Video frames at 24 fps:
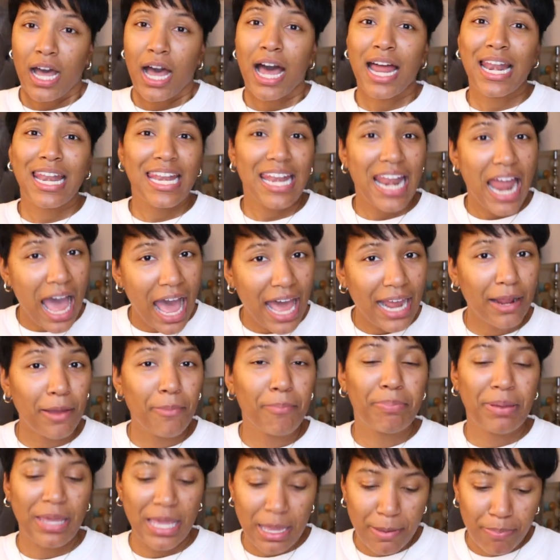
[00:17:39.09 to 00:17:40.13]
a lot
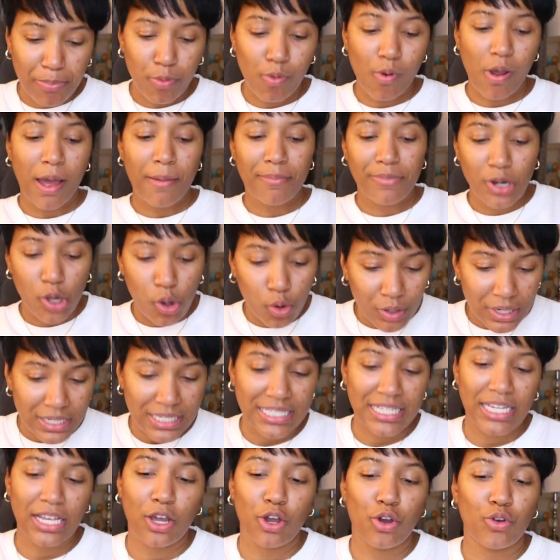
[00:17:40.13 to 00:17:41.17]
of people I'm
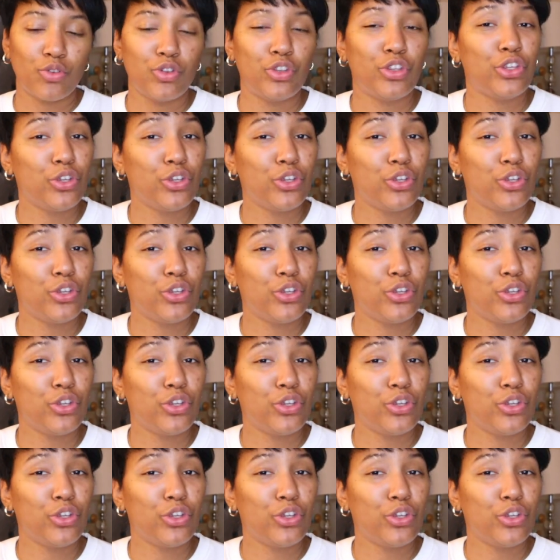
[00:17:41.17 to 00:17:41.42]
noticing on